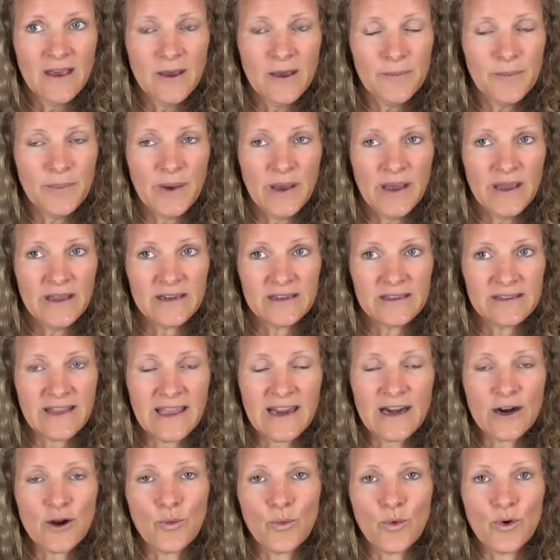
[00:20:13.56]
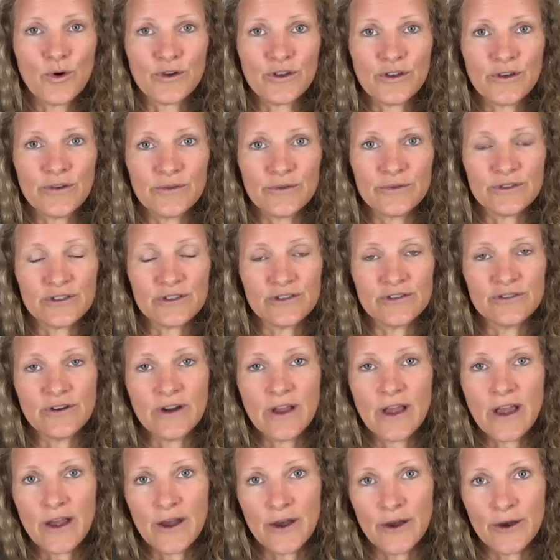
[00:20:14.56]
But they don't want you to
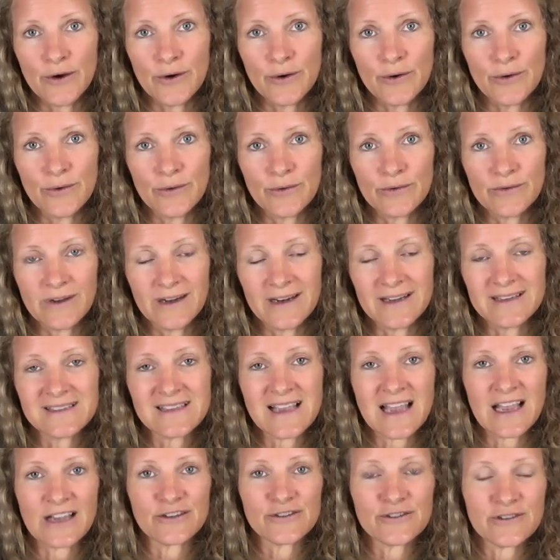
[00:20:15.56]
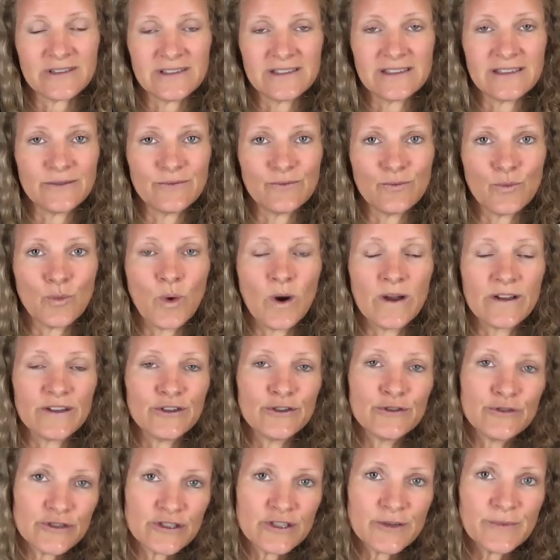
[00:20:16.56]
know that it's actually what
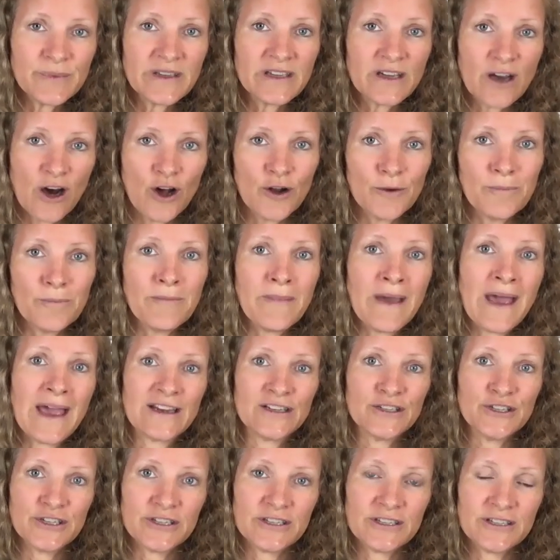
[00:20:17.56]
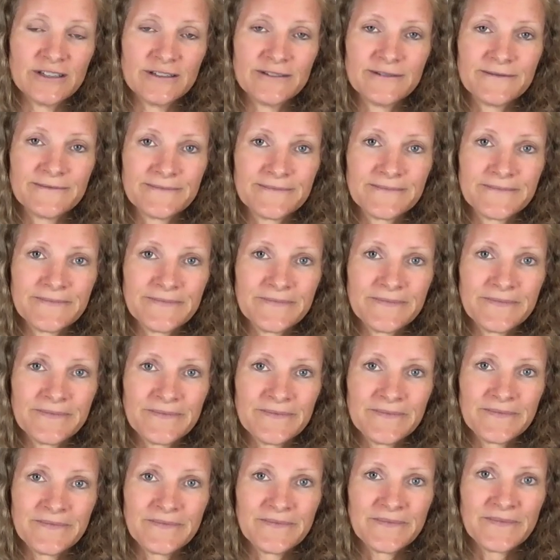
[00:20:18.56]
used to be called magic,
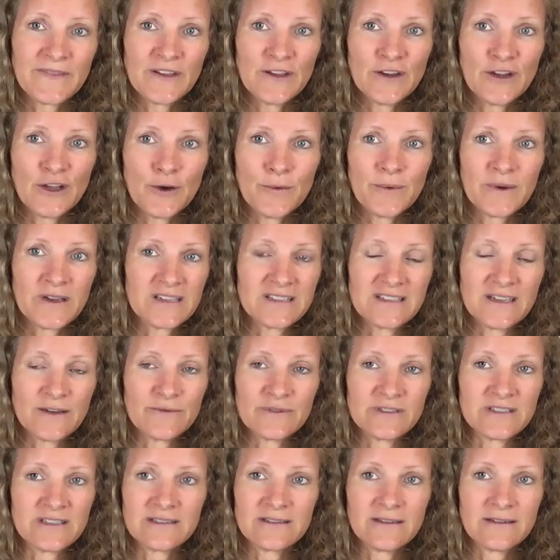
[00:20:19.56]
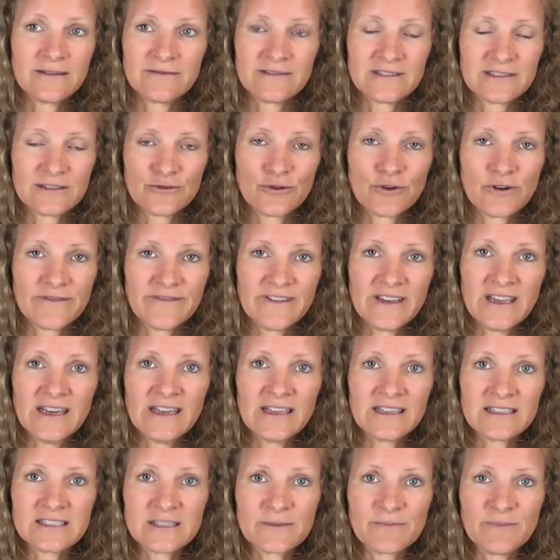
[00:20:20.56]
because it was sort of
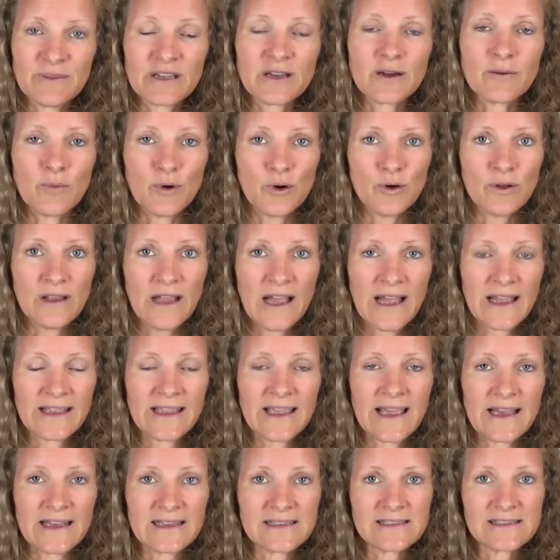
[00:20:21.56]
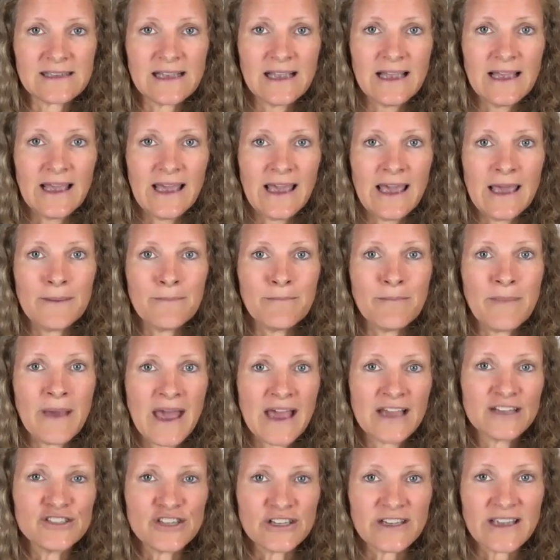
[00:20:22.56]
inexplicable, I guess. And
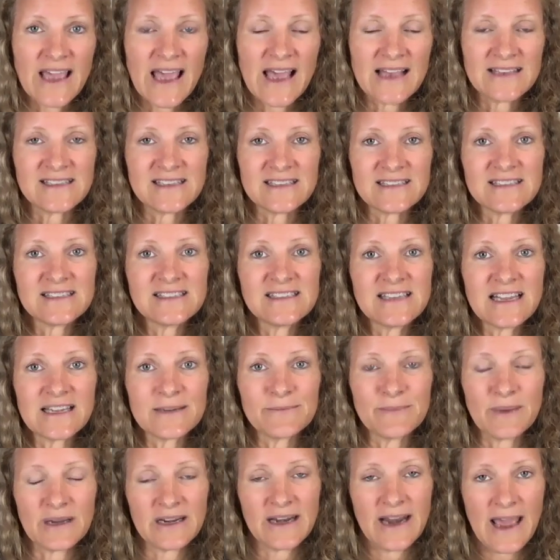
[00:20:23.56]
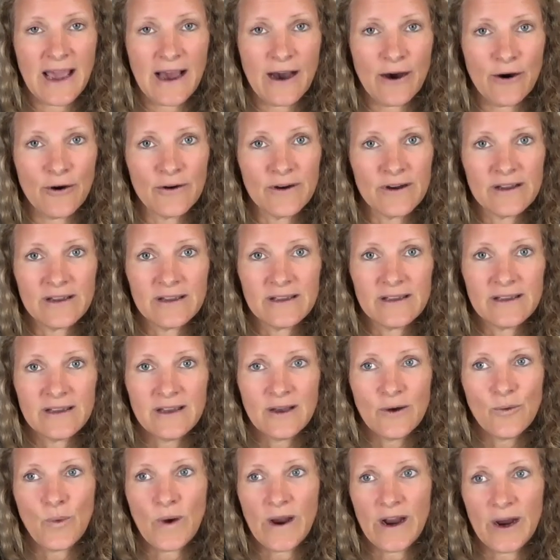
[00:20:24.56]
magic has a stigma now
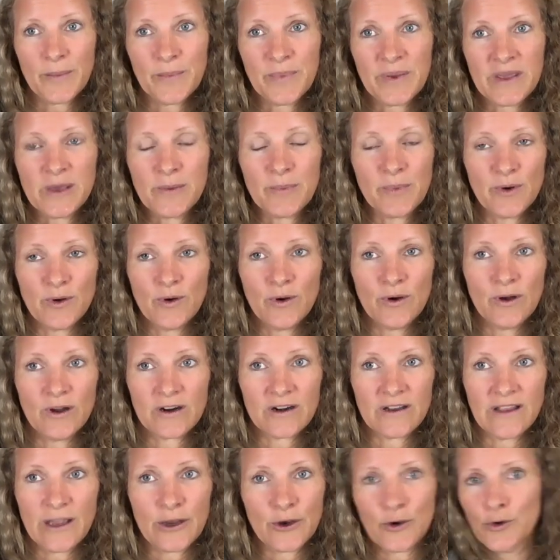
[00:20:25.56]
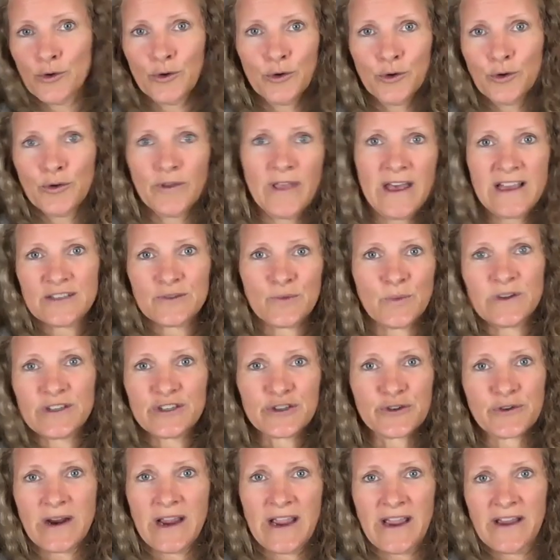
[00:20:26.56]
where people are like, ooh, that's
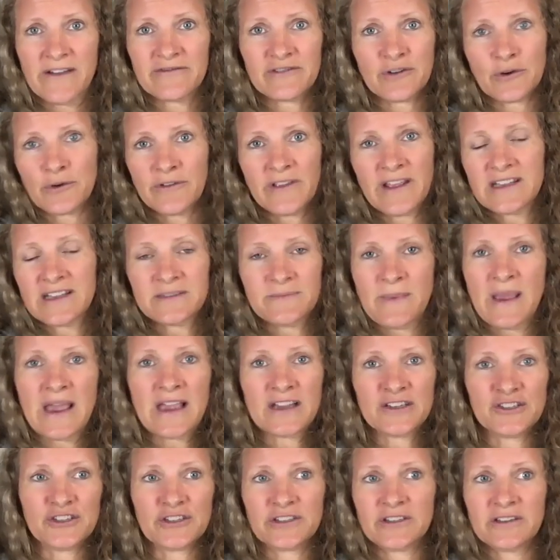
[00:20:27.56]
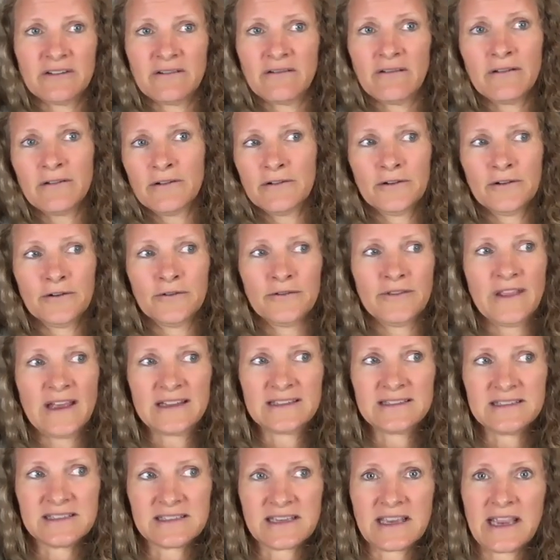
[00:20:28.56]
witchcraft, or that's magic, and oh,
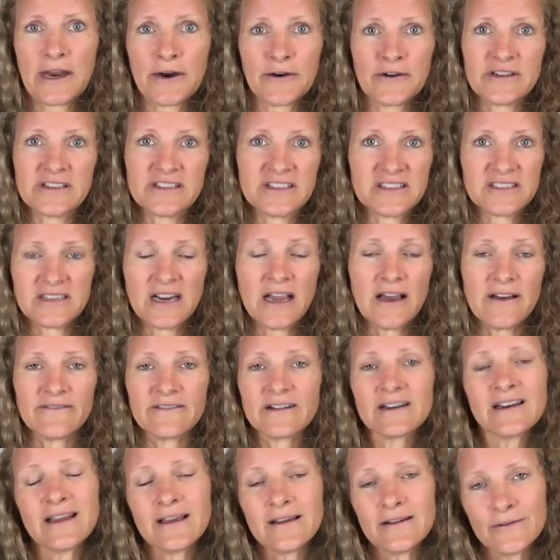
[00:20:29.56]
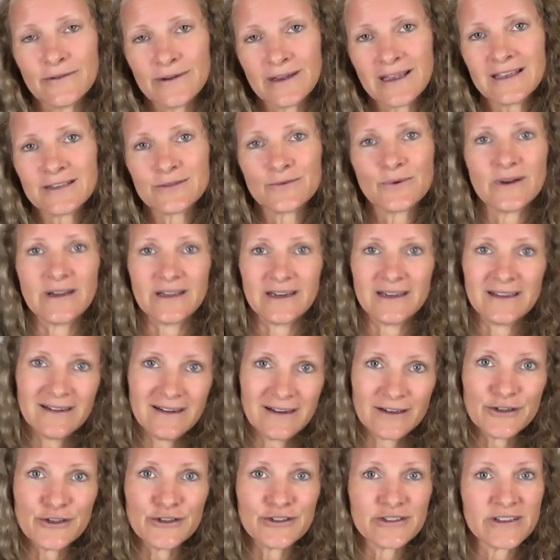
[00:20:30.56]
that's scary stuff. No, guess what?
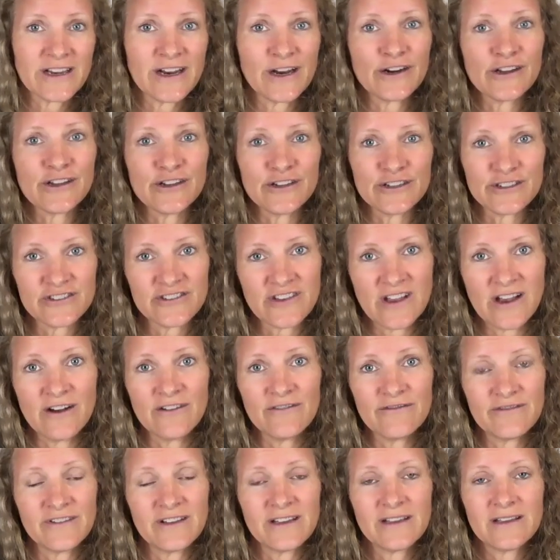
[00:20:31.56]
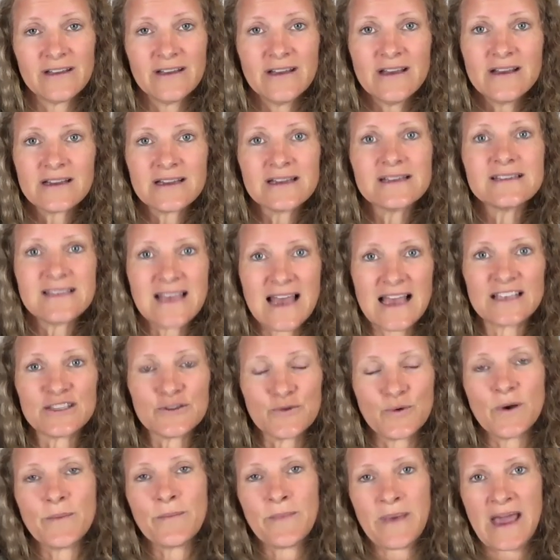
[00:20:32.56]
Are you scared of yourself? Because that's
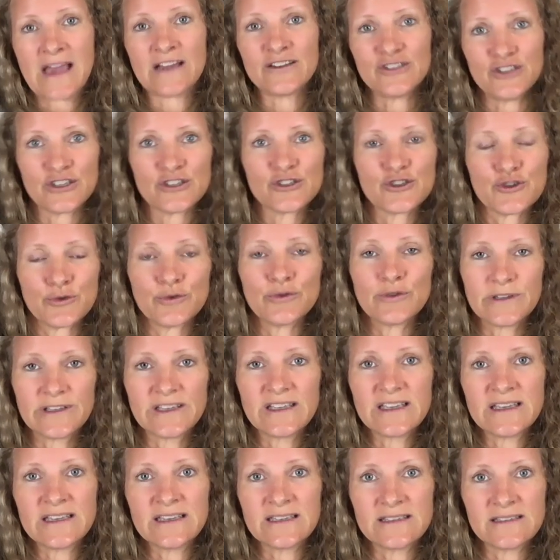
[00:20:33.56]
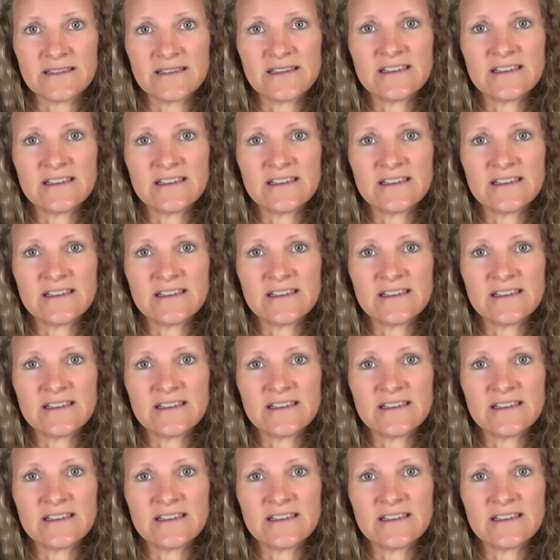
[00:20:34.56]
what magic truly is.